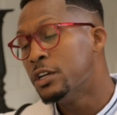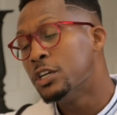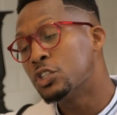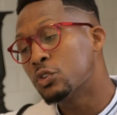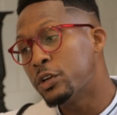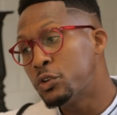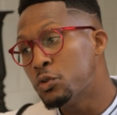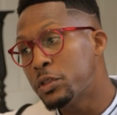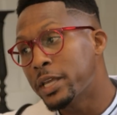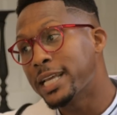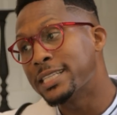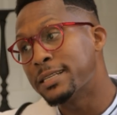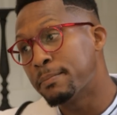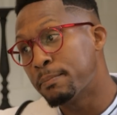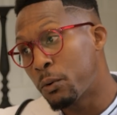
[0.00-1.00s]
So I do think
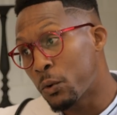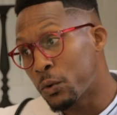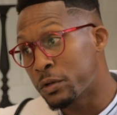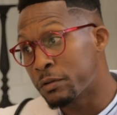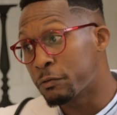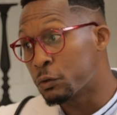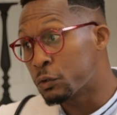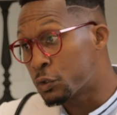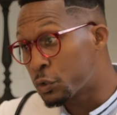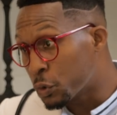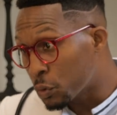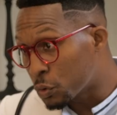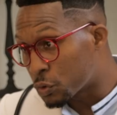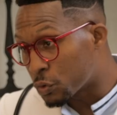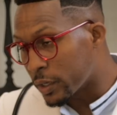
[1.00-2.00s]
it's important for
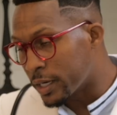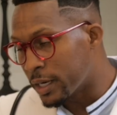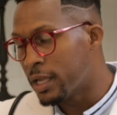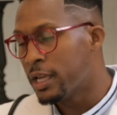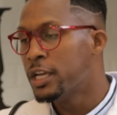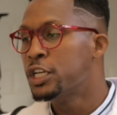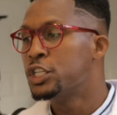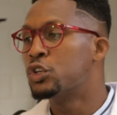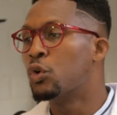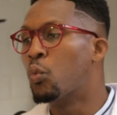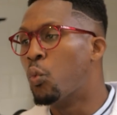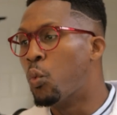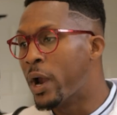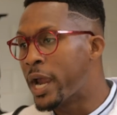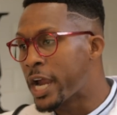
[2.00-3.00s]
children to
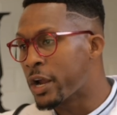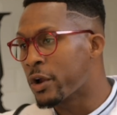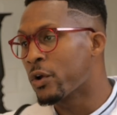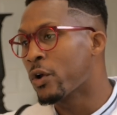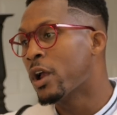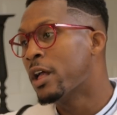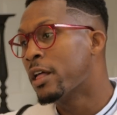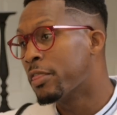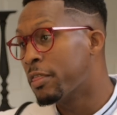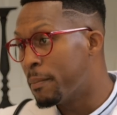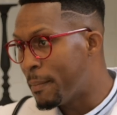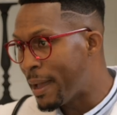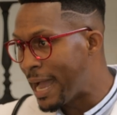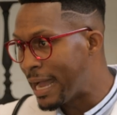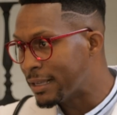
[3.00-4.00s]
wear the
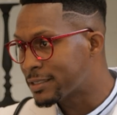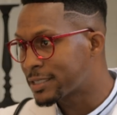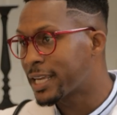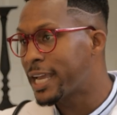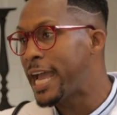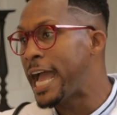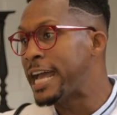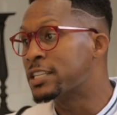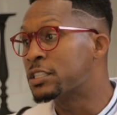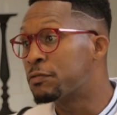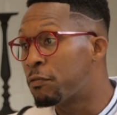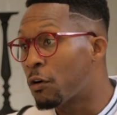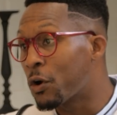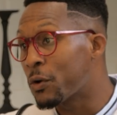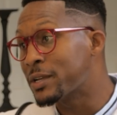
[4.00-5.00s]
mask. As
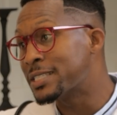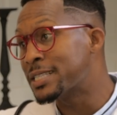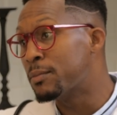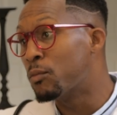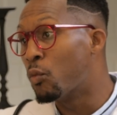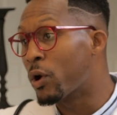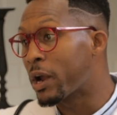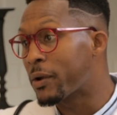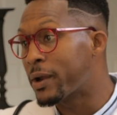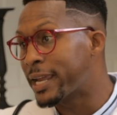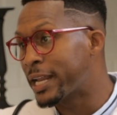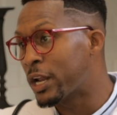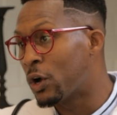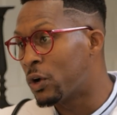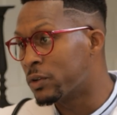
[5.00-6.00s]
far as them wearing
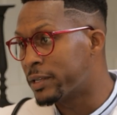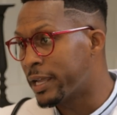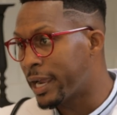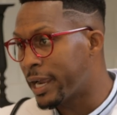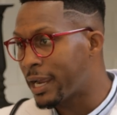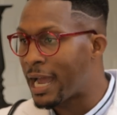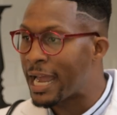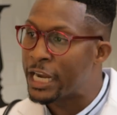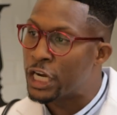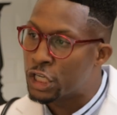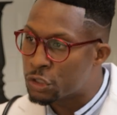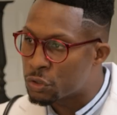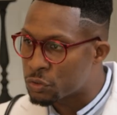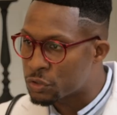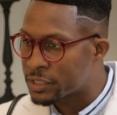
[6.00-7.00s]
it all day, I
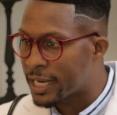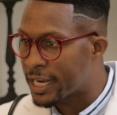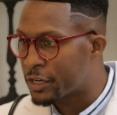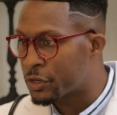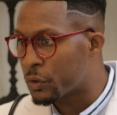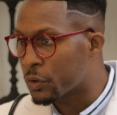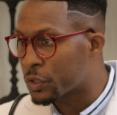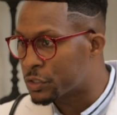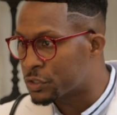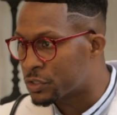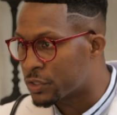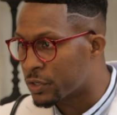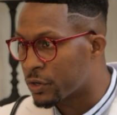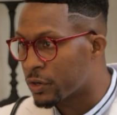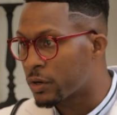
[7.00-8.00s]
understand your
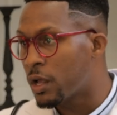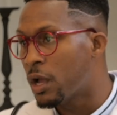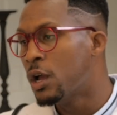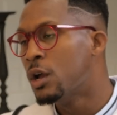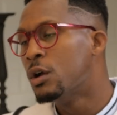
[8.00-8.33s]
concern.